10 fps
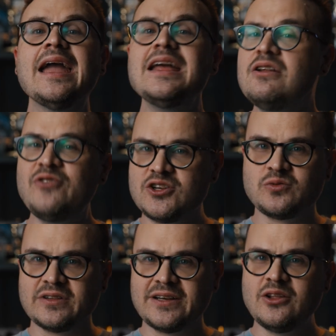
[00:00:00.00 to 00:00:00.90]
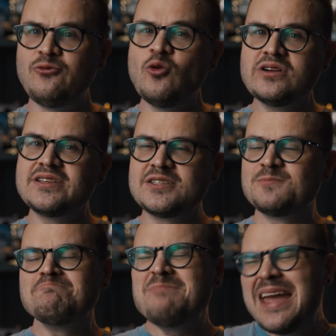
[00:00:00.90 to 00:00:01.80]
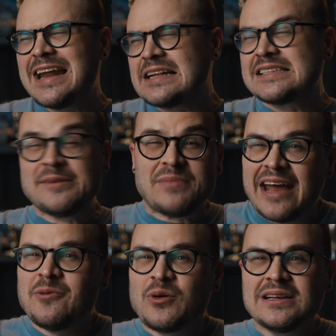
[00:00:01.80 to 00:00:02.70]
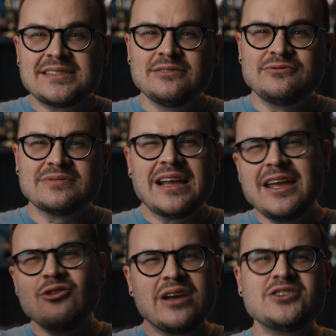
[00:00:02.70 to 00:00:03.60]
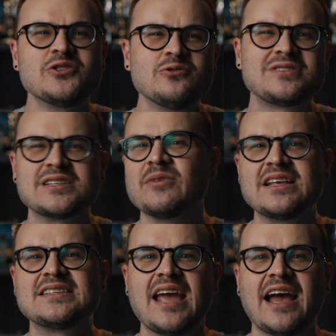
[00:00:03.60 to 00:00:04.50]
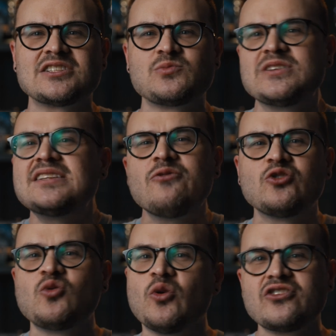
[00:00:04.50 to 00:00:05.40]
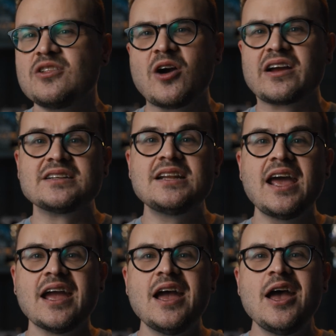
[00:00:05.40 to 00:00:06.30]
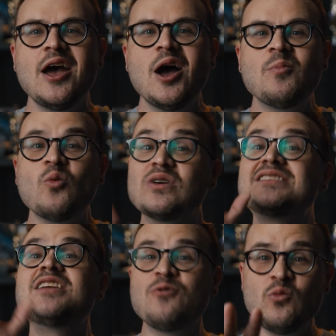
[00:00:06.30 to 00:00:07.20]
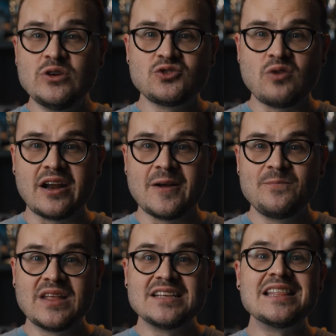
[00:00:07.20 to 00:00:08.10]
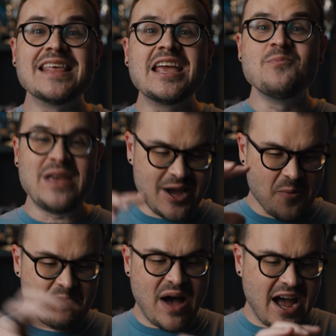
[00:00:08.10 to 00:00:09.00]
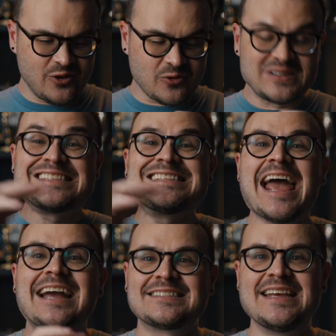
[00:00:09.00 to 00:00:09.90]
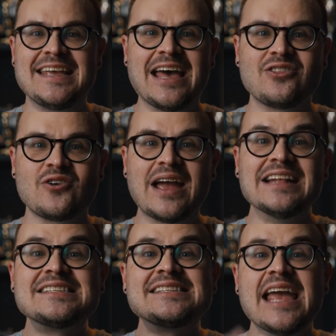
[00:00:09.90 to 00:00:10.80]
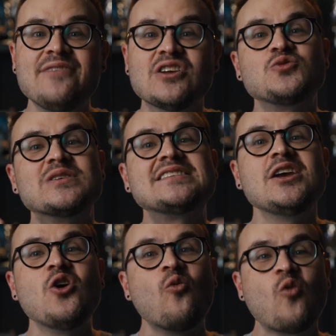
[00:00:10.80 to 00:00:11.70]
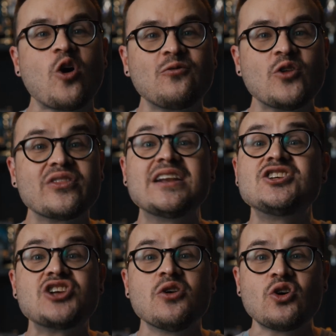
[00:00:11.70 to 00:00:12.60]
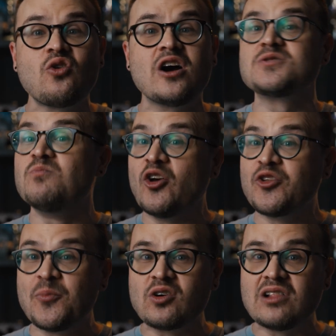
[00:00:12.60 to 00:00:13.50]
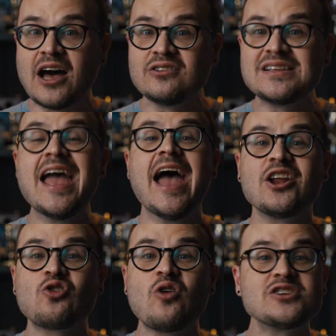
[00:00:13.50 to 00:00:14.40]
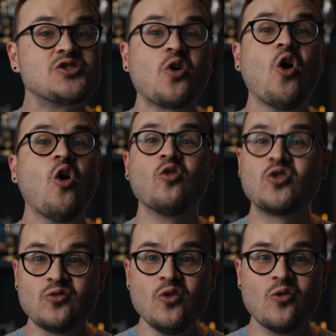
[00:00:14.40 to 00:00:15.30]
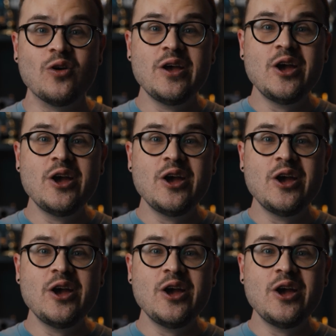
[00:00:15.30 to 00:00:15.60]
Individually, the 4Ts may not seem that impressive. You can do some of these tasks with several tools in the market today. But what's different with Strada is that they can be combined or stacked together and saved into a single workflow that is shared across multiple clouds and across your whole crew.